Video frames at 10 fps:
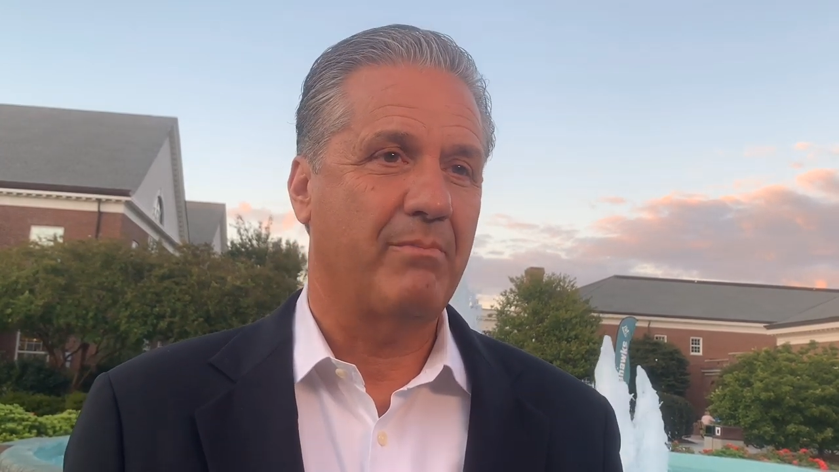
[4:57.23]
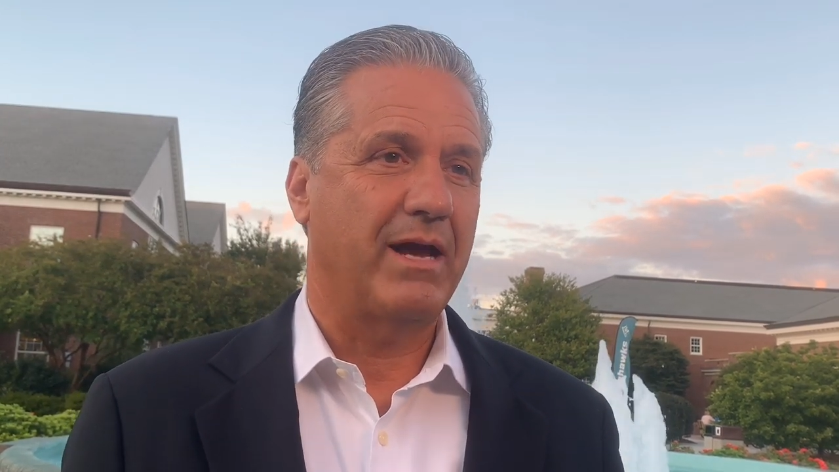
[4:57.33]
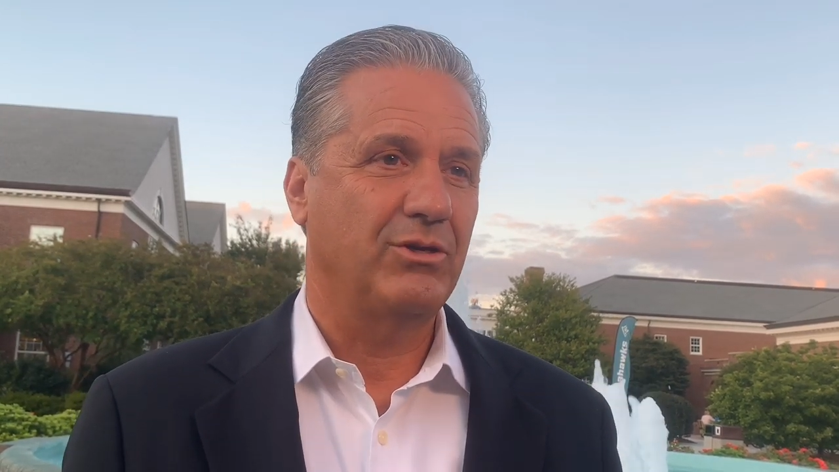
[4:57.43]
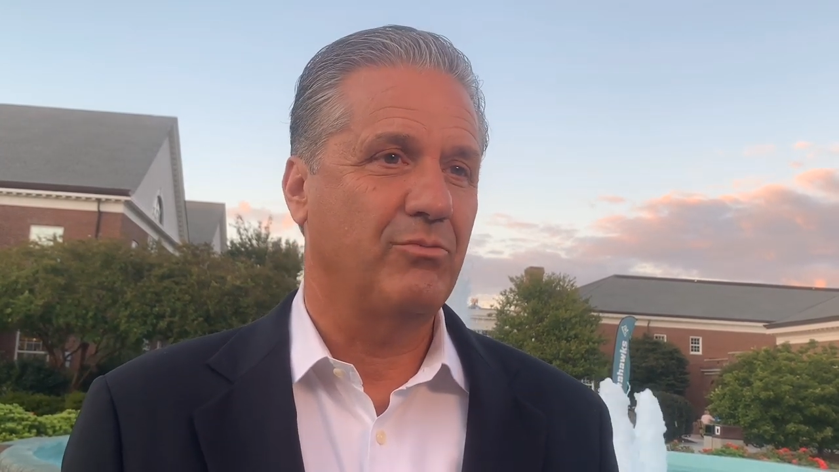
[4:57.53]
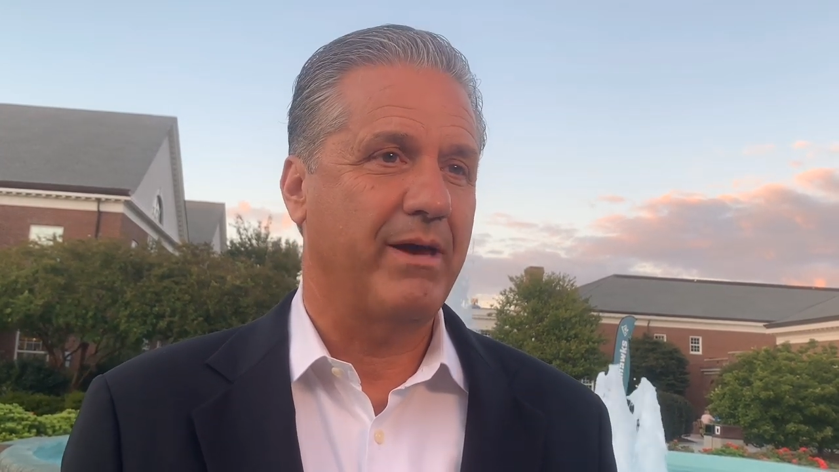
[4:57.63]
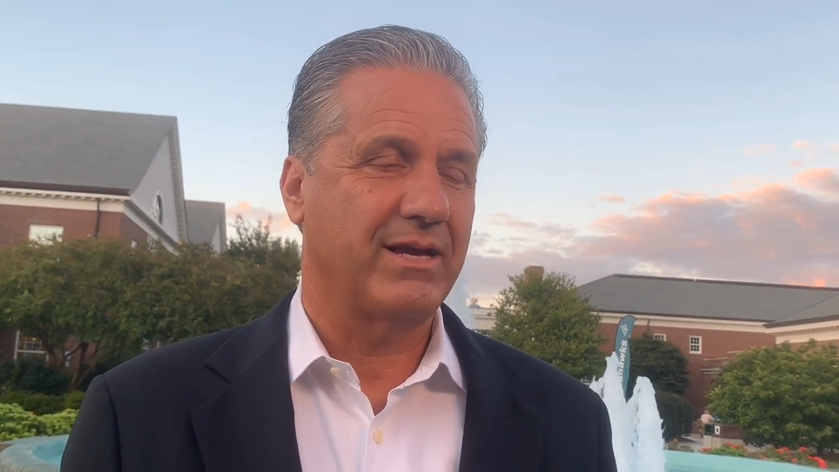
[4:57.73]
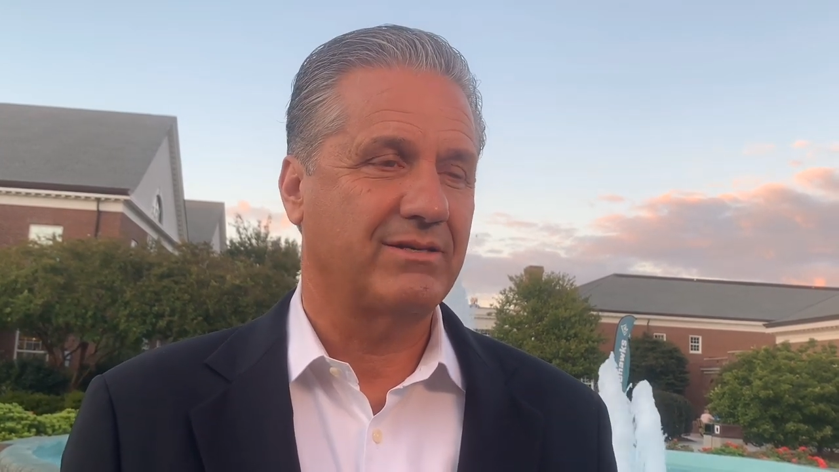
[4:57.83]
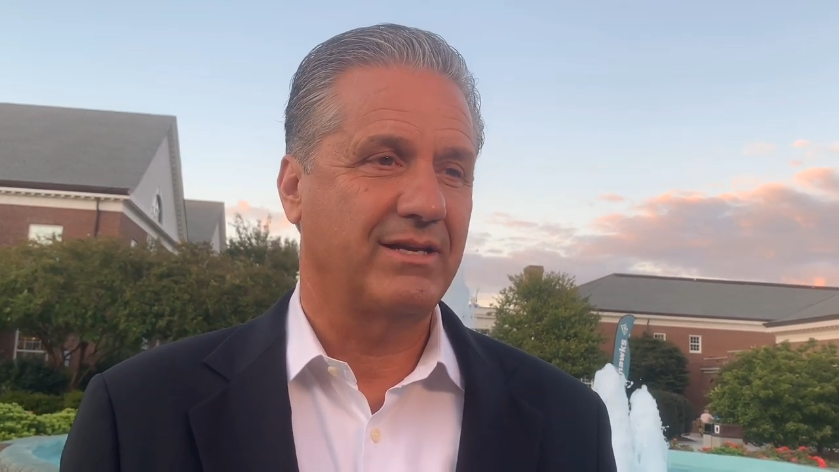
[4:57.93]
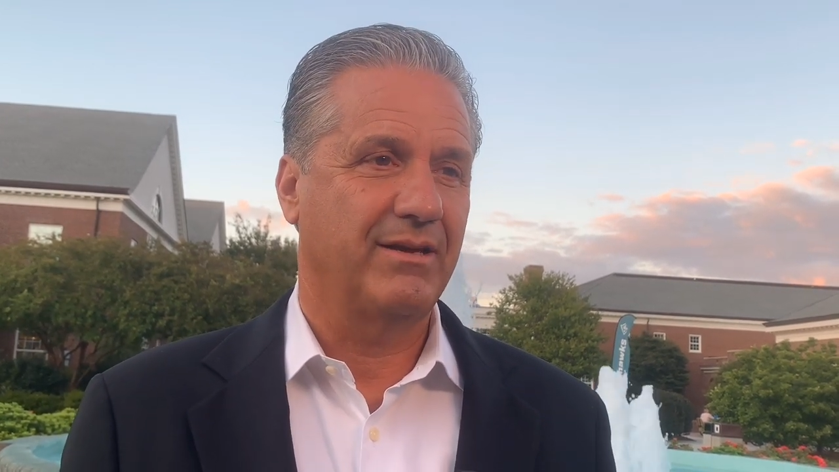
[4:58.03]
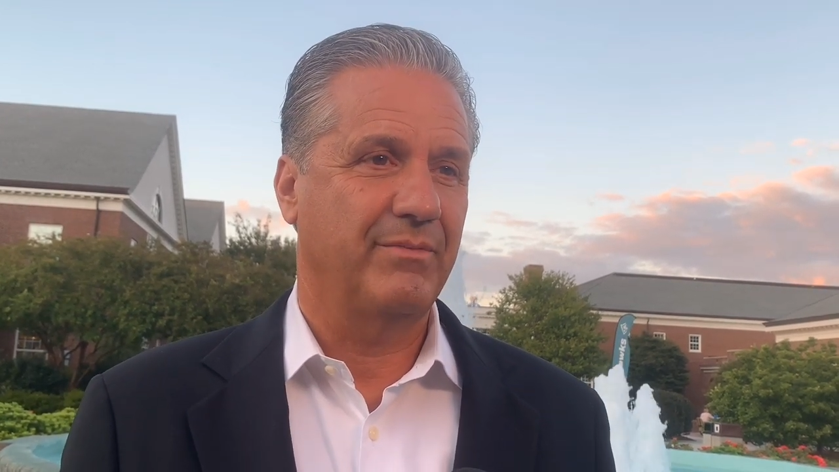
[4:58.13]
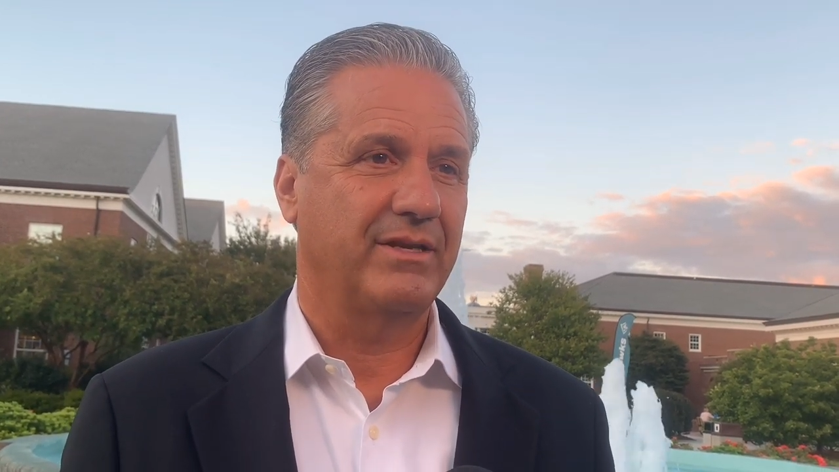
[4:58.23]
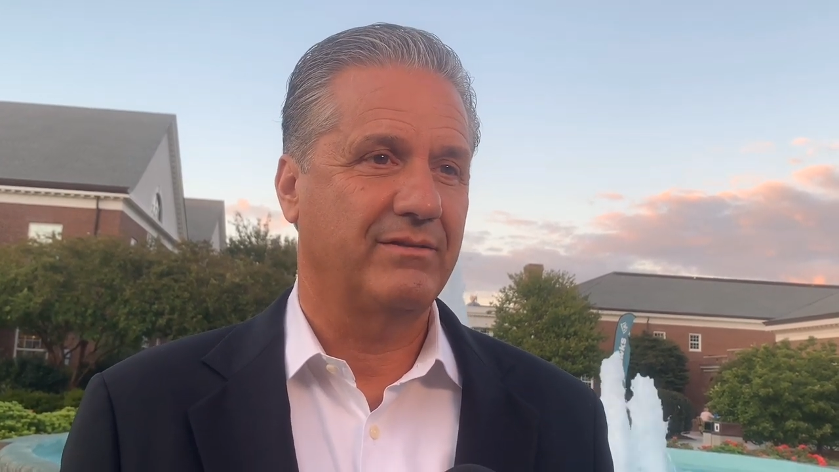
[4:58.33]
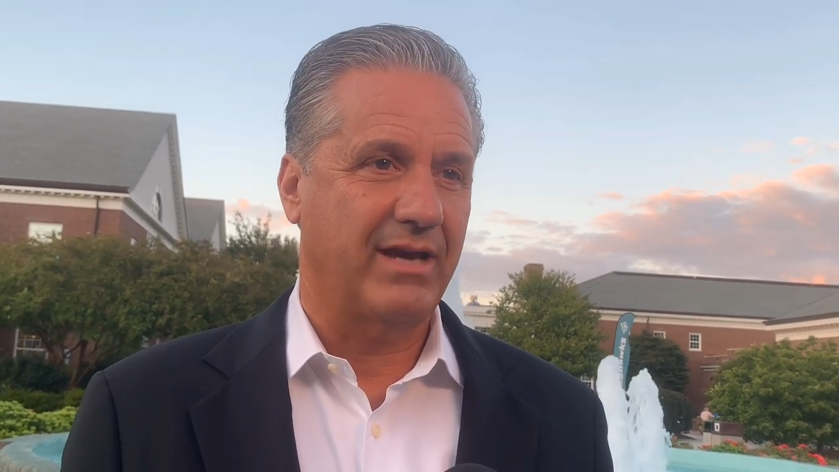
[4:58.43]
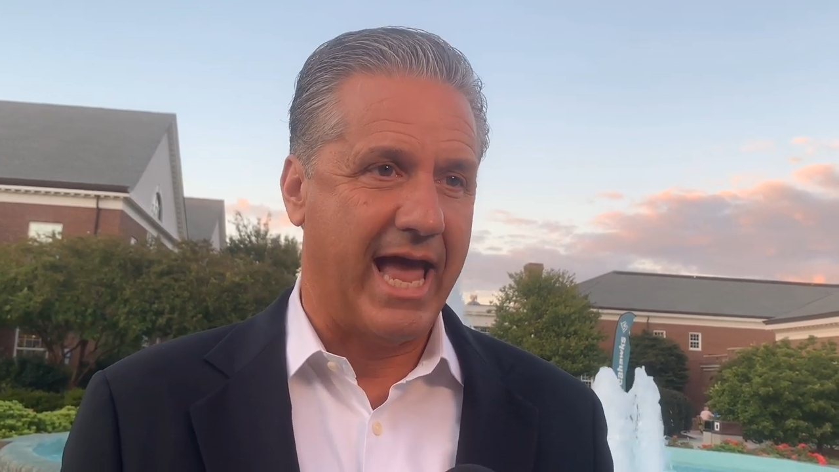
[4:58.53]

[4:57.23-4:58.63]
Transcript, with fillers: my UMass team into